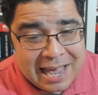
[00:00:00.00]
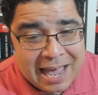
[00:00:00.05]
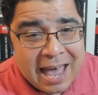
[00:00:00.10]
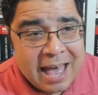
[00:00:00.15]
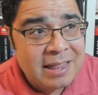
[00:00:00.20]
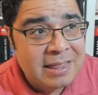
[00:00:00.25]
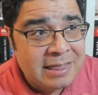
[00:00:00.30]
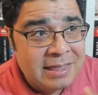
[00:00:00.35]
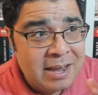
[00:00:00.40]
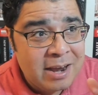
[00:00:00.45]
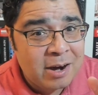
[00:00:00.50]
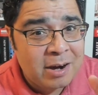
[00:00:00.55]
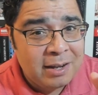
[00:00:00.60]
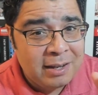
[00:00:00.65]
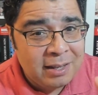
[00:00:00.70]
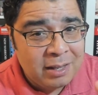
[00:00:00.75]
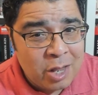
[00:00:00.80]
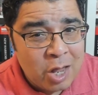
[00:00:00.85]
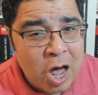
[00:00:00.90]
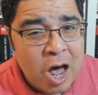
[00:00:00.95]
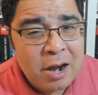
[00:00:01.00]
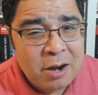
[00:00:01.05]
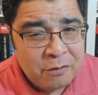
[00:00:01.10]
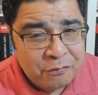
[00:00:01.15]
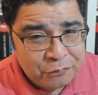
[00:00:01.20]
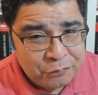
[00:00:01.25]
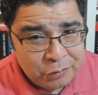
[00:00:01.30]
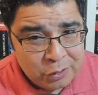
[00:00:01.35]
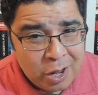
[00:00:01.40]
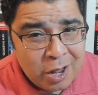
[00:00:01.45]
And there are a lot of
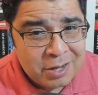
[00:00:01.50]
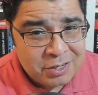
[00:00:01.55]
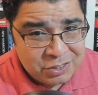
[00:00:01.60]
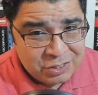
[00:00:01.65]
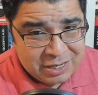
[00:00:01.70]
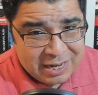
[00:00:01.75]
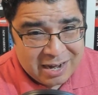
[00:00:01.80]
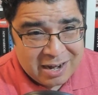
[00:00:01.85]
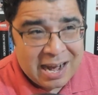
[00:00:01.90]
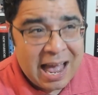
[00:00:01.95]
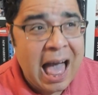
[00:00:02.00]
flaws here,